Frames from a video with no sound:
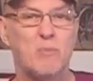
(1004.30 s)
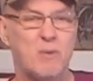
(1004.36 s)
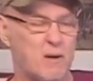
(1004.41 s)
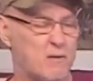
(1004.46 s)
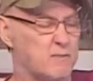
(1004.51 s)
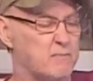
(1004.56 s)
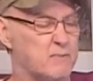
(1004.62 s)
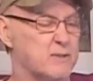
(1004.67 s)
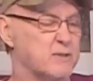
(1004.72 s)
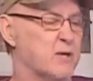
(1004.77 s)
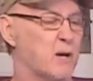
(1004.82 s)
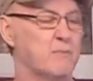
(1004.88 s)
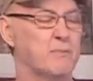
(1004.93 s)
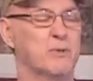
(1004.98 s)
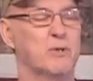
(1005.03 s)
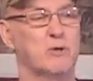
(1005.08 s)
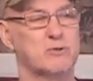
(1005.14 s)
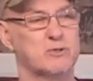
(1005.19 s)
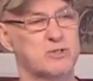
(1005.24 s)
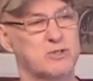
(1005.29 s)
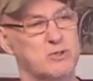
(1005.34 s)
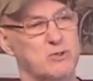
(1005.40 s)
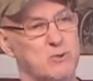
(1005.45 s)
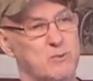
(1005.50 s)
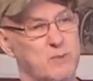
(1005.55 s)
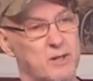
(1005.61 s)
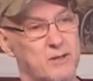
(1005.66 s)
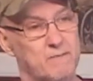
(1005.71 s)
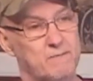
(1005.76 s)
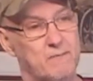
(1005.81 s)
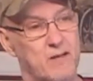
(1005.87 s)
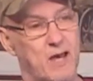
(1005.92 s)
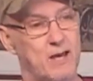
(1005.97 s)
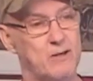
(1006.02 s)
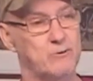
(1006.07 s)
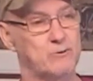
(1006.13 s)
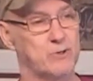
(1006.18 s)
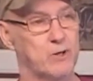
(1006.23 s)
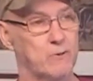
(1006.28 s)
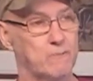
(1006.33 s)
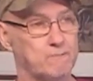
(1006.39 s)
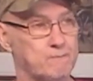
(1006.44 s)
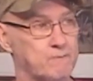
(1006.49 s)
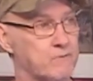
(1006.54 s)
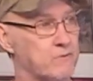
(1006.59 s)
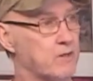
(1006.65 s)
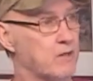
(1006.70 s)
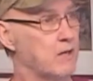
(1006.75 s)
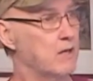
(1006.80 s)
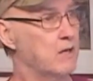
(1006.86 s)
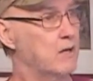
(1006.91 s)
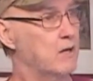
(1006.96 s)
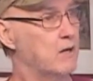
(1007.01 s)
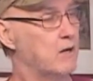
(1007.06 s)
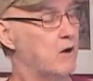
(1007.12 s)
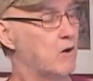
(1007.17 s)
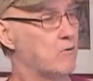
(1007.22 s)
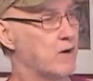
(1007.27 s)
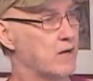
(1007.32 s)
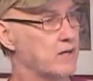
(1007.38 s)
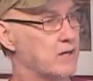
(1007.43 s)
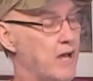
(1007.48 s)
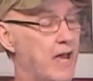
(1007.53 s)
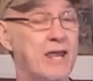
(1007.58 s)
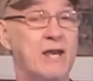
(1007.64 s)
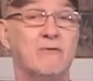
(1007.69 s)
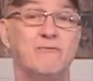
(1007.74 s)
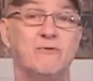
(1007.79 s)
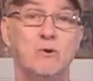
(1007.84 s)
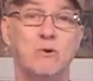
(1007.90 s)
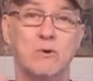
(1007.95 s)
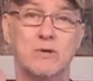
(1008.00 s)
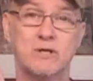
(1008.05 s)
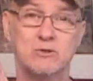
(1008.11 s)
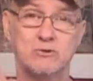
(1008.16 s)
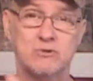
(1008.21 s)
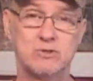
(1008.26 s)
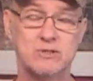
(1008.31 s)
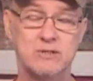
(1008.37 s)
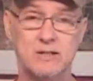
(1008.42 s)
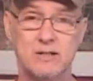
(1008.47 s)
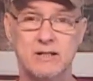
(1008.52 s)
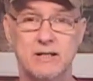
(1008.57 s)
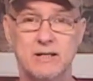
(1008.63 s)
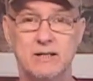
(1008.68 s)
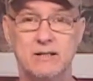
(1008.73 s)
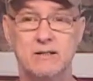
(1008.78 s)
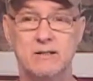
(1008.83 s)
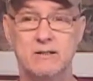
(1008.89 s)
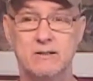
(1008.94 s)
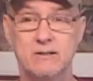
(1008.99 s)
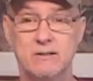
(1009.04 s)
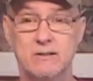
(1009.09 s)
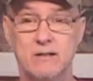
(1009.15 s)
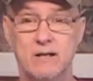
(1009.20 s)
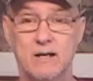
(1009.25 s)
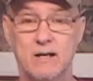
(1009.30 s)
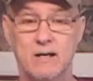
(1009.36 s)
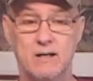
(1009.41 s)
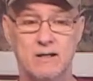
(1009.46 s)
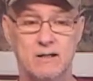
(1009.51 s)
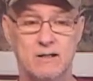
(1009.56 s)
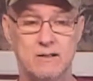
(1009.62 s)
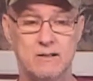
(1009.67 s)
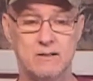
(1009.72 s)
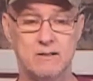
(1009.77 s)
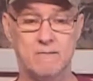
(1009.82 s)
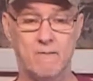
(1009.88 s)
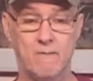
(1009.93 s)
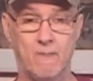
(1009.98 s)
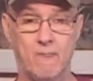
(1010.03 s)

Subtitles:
probably be dumping those too, but I don't know. All right, and if you are interested in a